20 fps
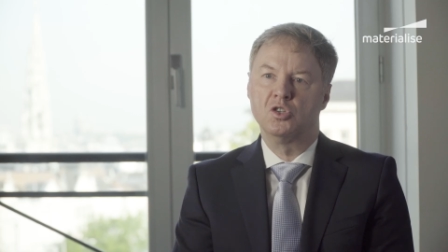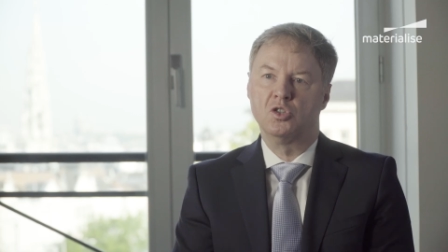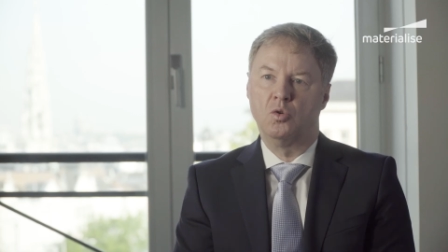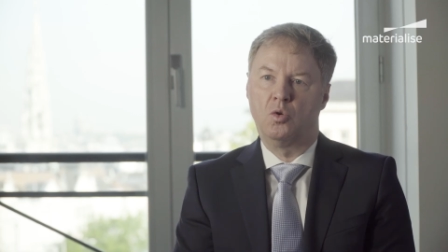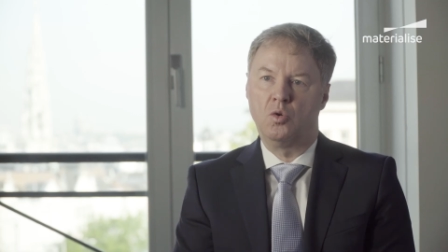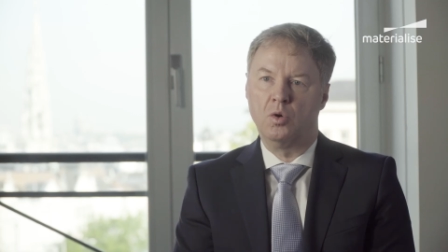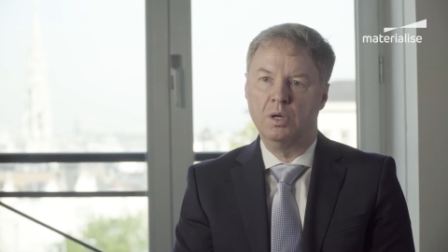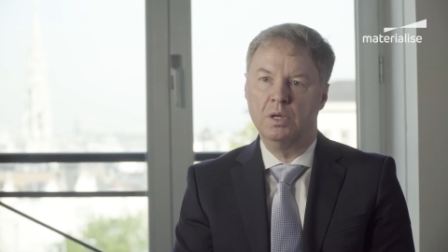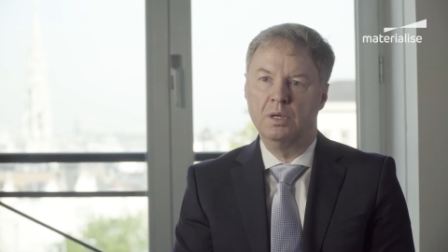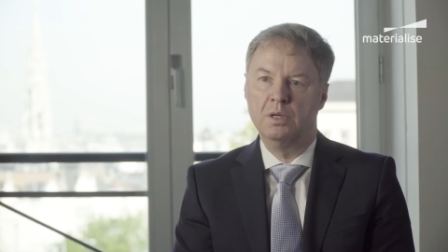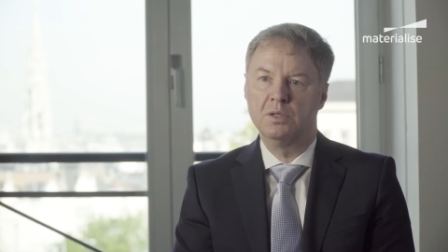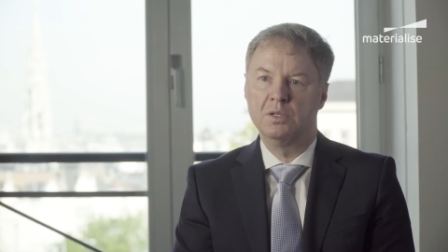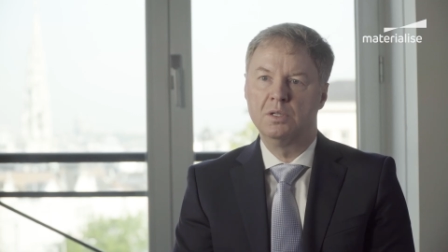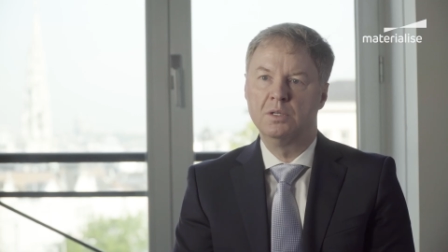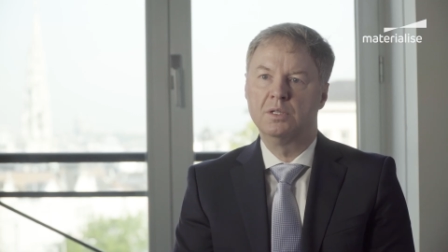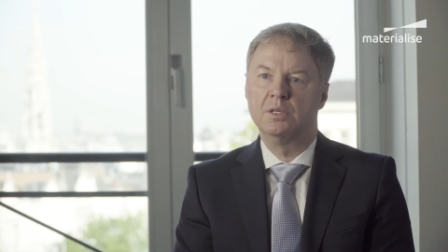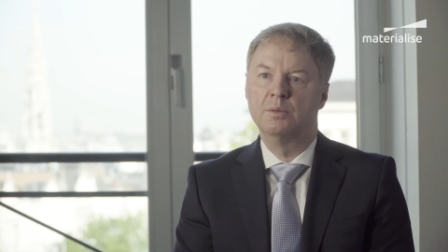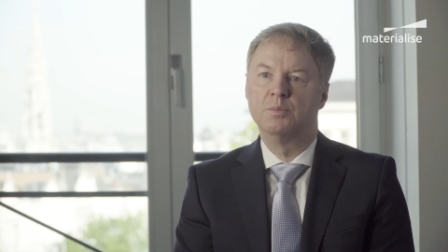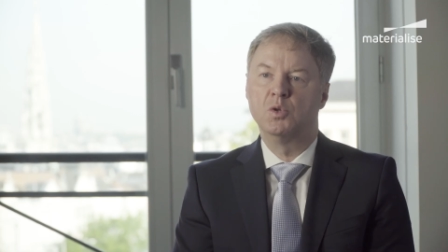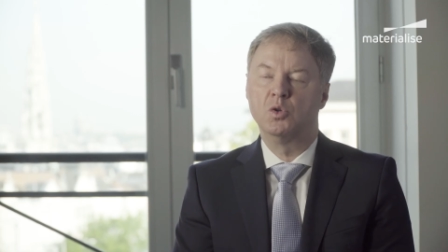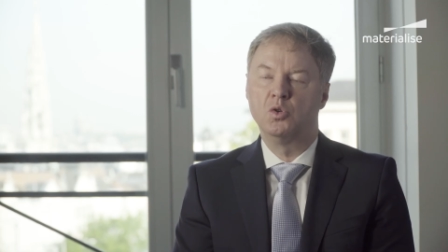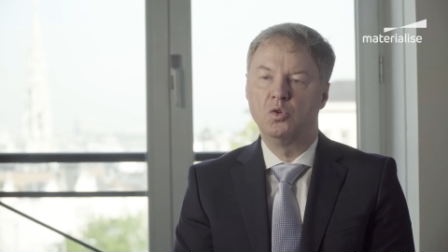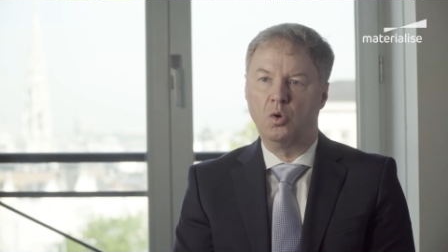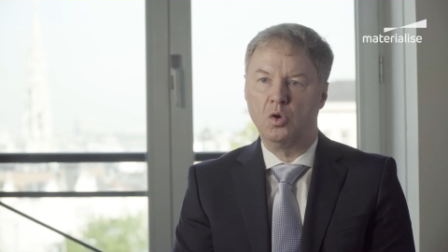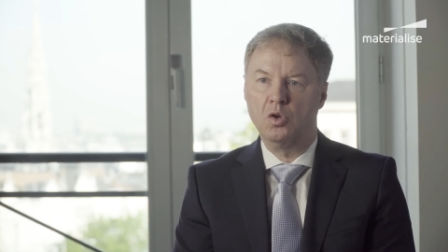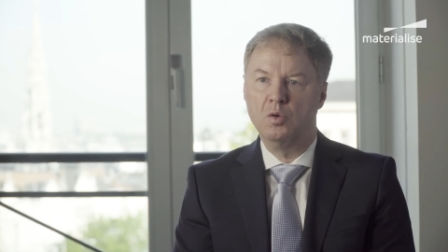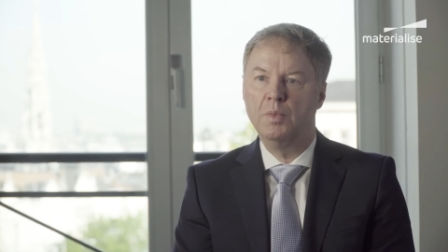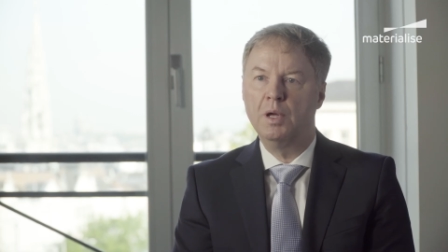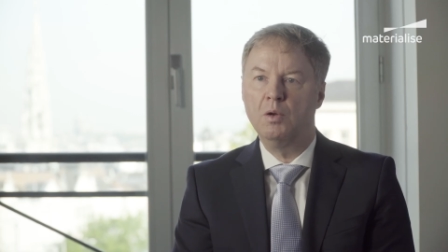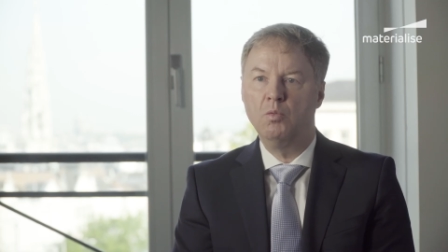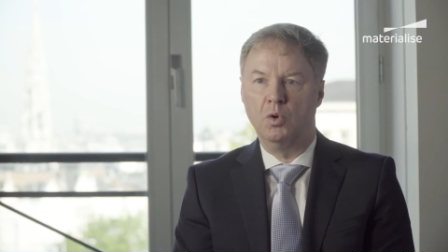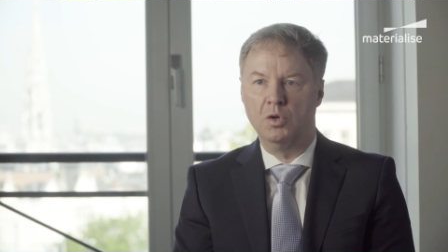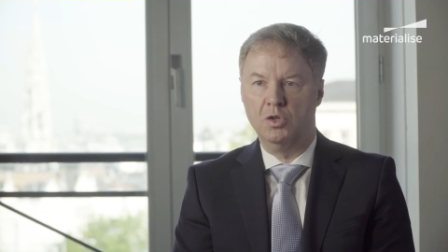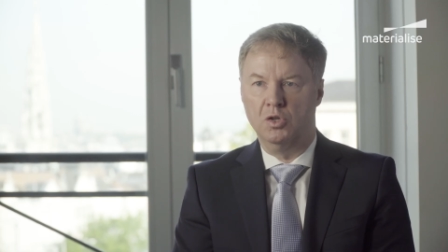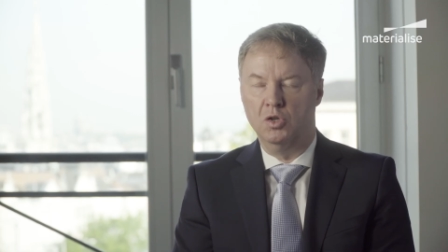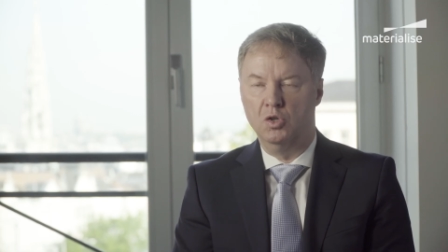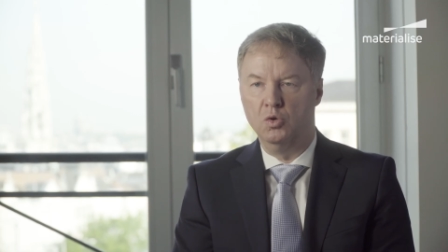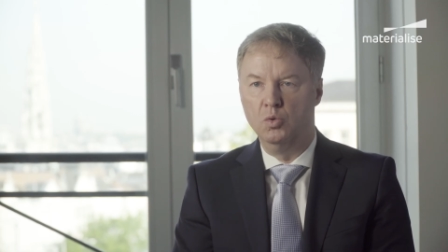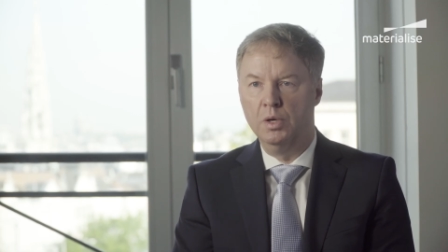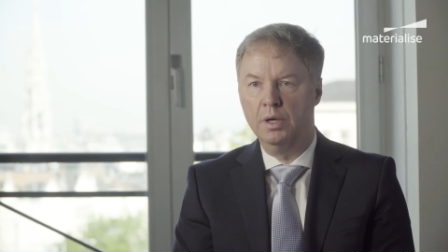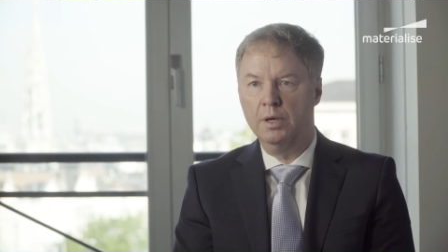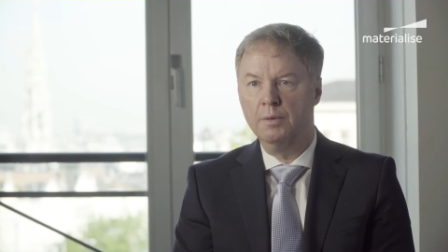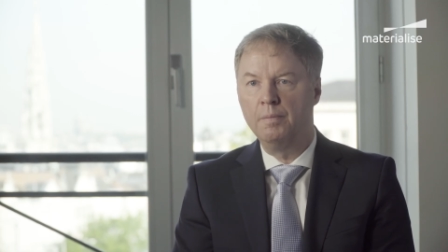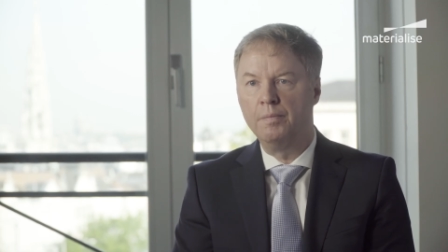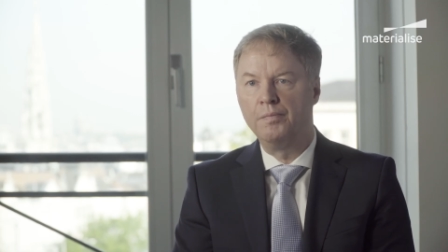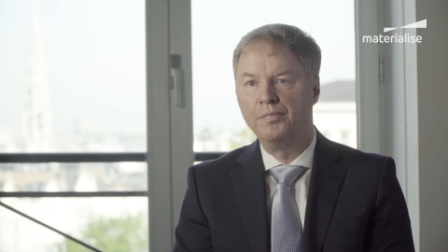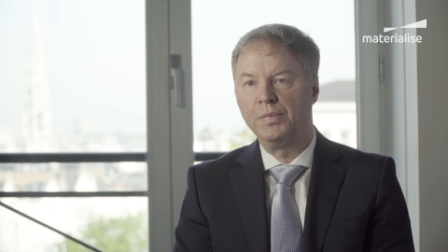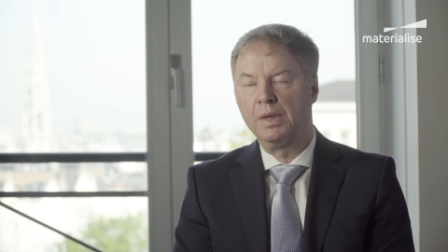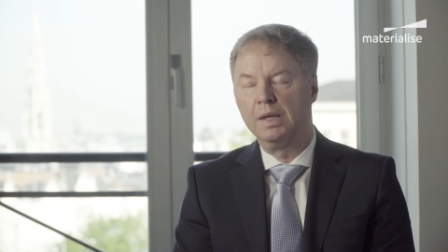store it in the system to document what you're doing.